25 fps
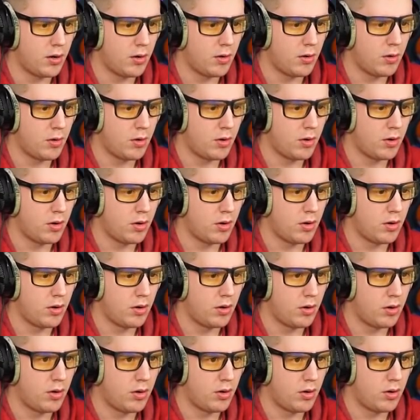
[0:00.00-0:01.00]

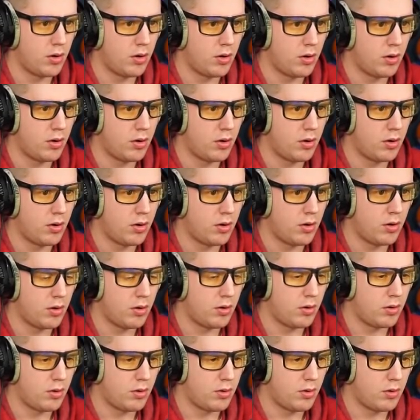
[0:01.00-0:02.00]

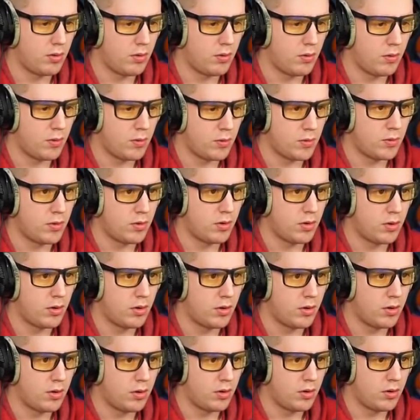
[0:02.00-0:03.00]

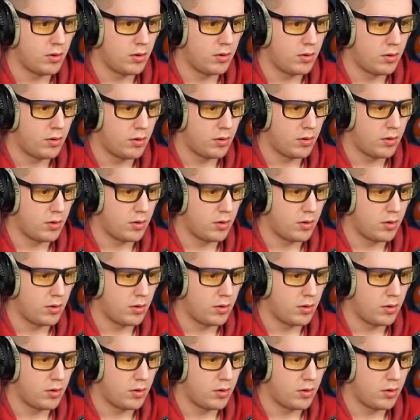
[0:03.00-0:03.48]
Nobody speaks.